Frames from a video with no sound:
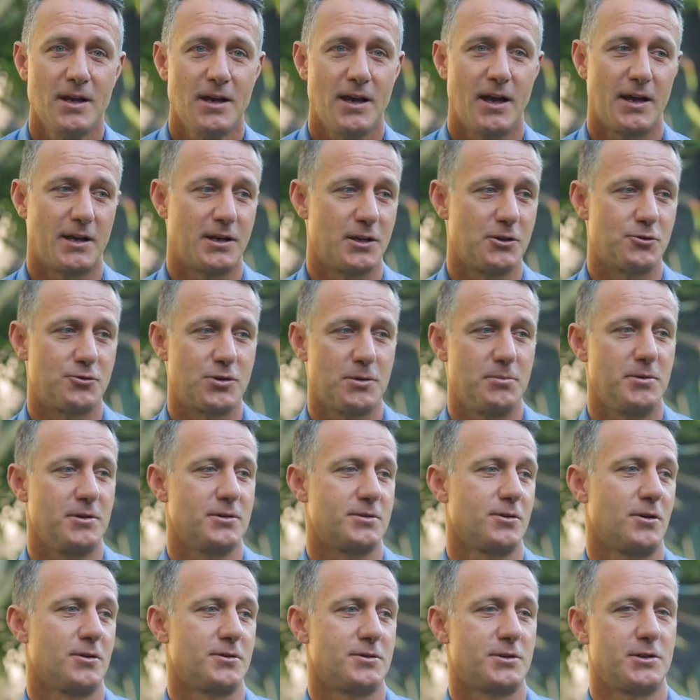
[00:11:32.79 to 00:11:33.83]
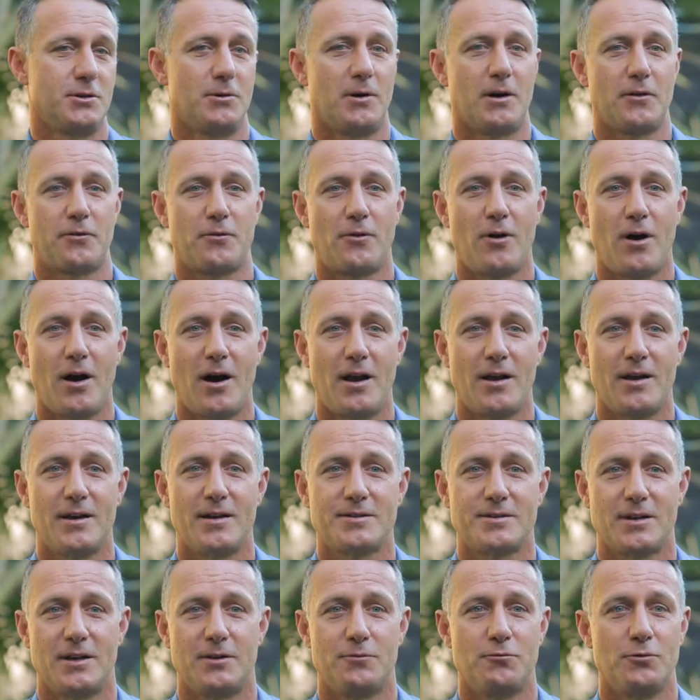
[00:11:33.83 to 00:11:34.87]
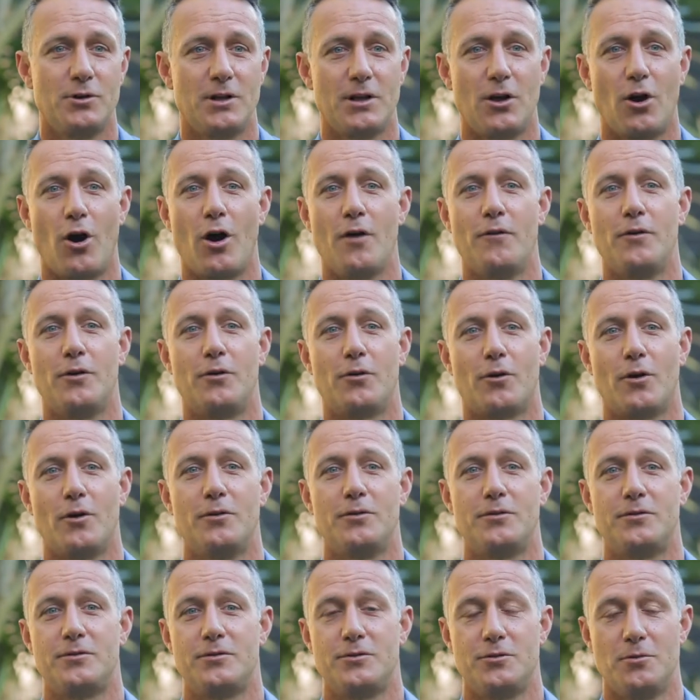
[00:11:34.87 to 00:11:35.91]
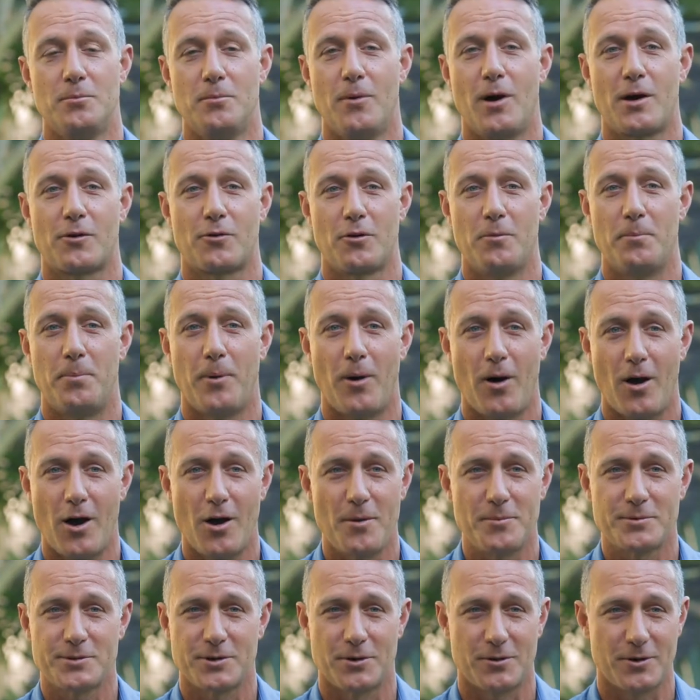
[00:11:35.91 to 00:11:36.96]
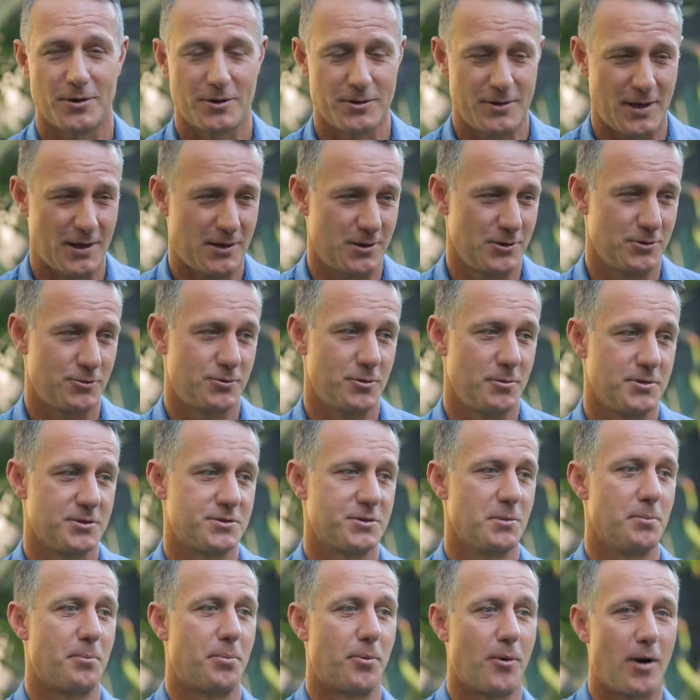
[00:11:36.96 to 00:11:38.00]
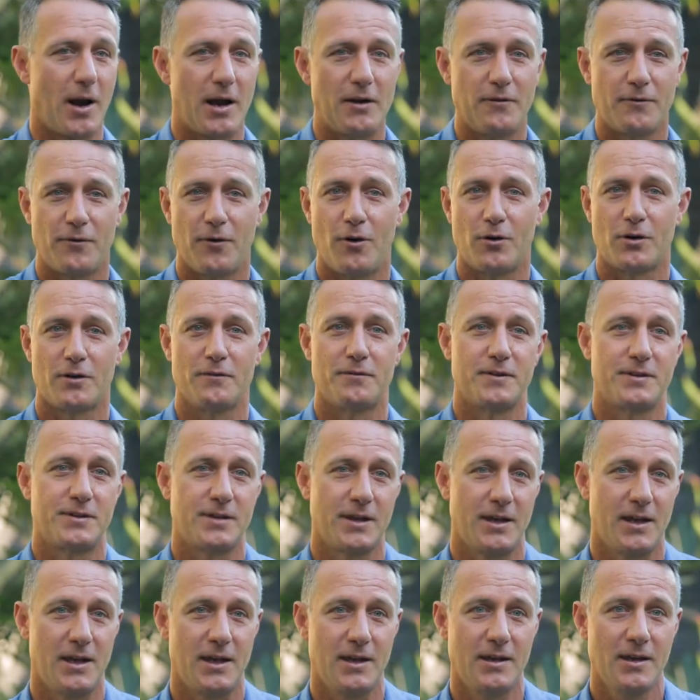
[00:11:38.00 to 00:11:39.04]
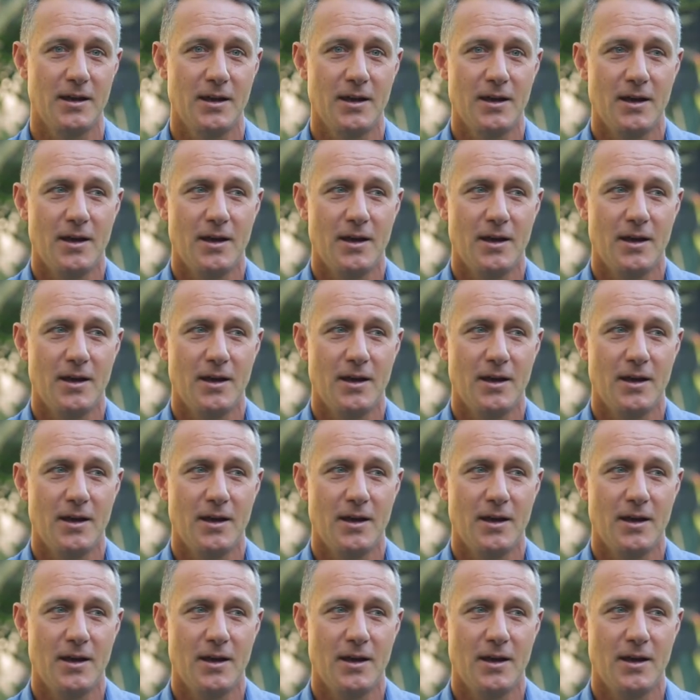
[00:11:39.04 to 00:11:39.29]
It contributes to osteoarthritis. It really overgrows your microbiome, so that contributes to brain fog and fatigue,